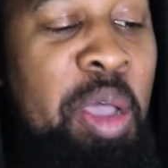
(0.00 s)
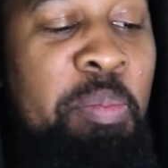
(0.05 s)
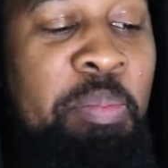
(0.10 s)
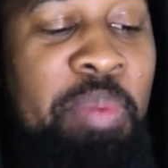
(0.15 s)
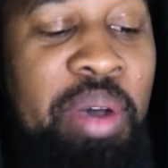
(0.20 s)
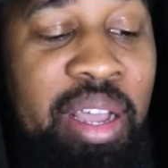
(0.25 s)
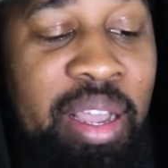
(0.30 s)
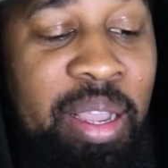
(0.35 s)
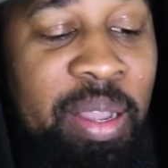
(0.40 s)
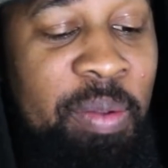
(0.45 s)

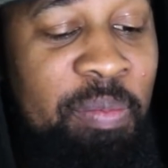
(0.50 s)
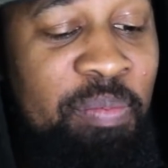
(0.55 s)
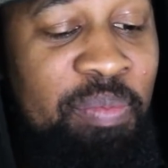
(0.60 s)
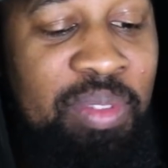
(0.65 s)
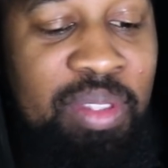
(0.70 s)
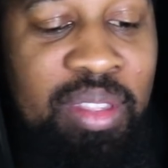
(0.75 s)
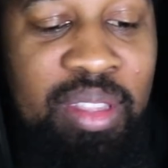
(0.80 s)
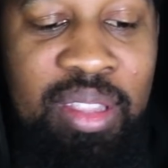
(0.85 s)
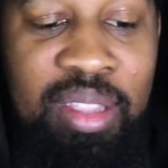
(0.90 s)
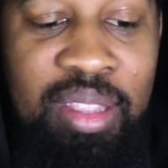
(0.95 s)
But
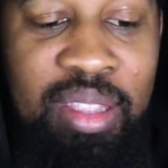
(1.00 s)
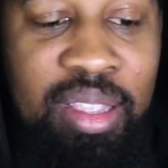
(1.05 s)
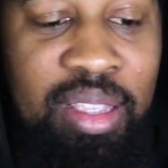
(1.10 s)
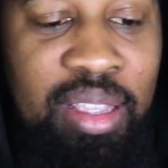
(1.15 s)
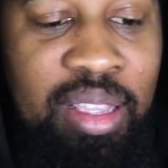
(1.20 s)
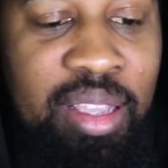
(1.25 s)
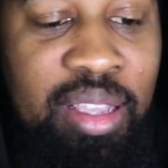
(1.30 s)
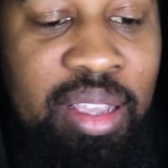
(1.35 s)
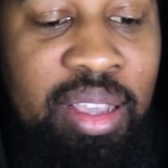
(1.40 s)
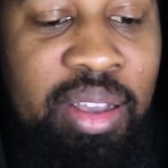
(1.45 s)

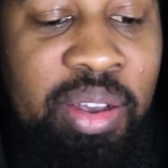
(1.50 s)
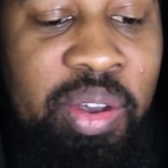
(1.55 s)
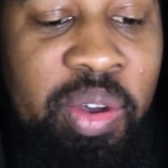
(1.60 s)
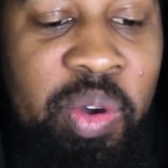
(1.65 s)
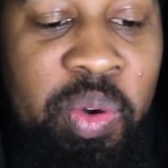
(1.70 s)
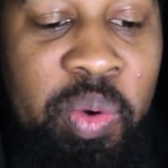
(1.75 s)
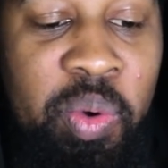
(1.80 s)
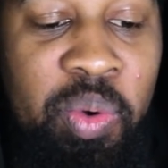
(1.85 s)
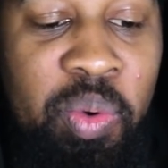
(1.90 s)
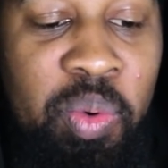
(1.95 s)

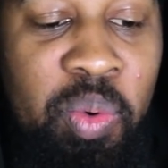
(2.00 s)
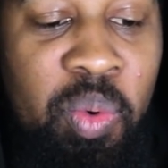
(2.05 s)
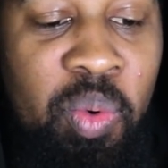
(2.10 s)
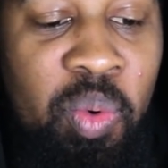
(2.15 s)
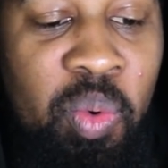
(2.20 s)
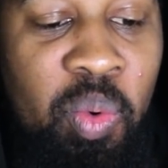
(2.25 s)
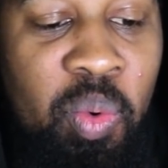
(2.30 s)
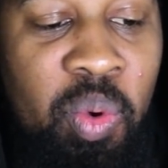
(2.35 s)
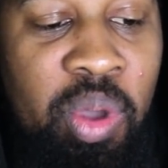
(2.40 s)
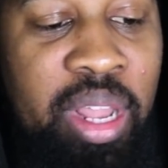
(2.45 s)
yo,
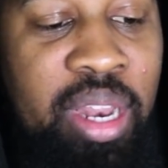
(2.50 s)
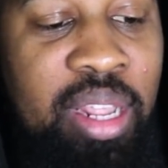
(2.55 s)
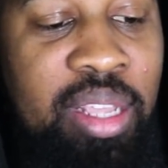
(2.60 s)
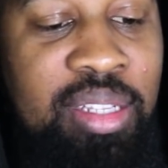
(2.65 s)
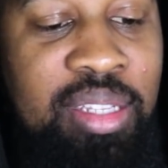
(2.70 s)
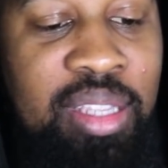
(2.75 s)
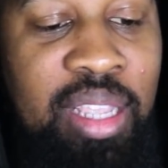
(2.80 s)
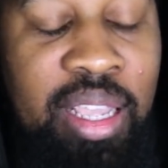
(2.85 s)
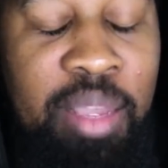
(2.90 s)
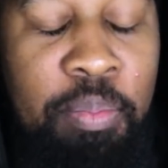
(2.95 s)
what
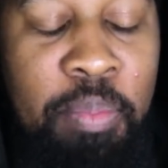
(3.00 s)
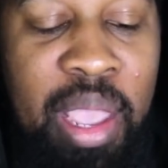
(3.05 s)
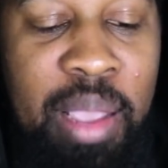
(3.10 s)
is it?